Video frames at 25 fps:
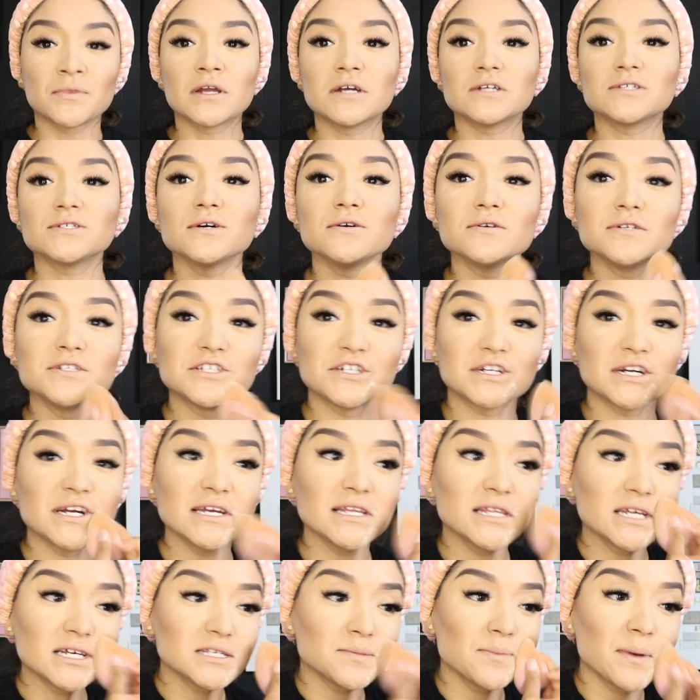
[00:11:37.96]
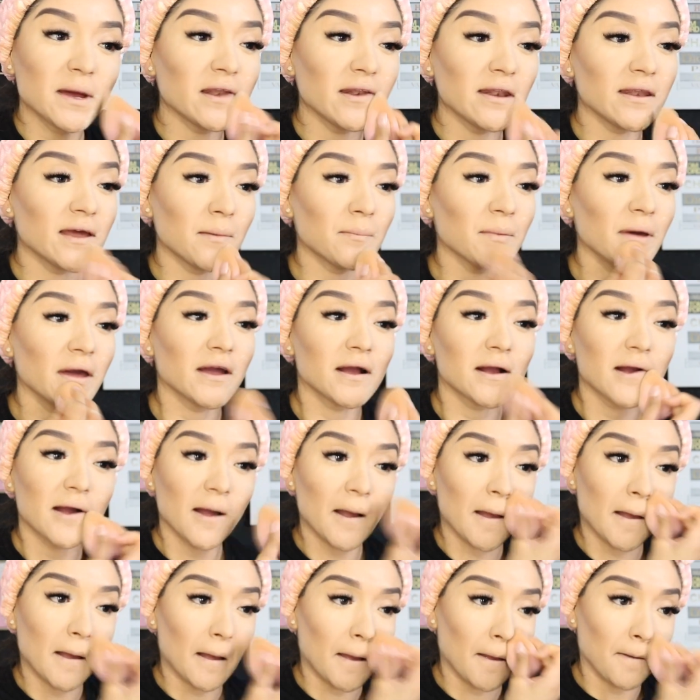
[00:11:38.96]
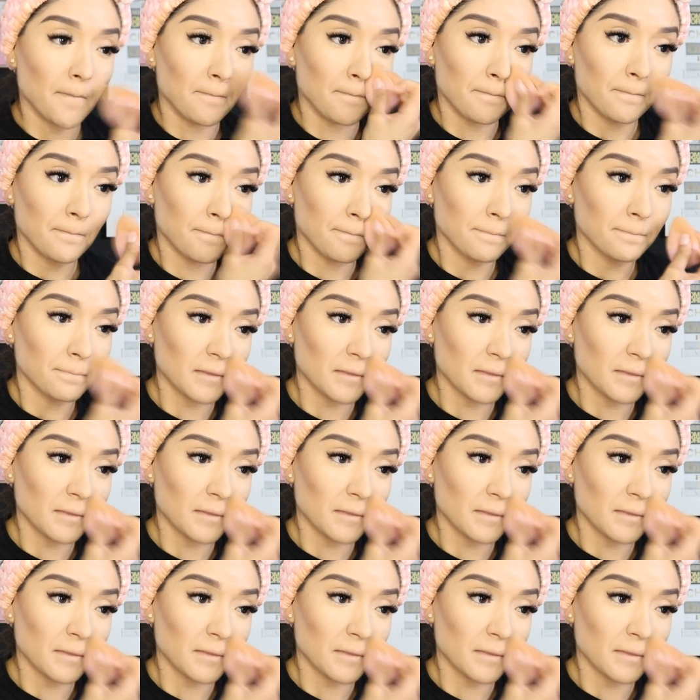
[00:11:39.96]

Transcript: So during this pandemic, um,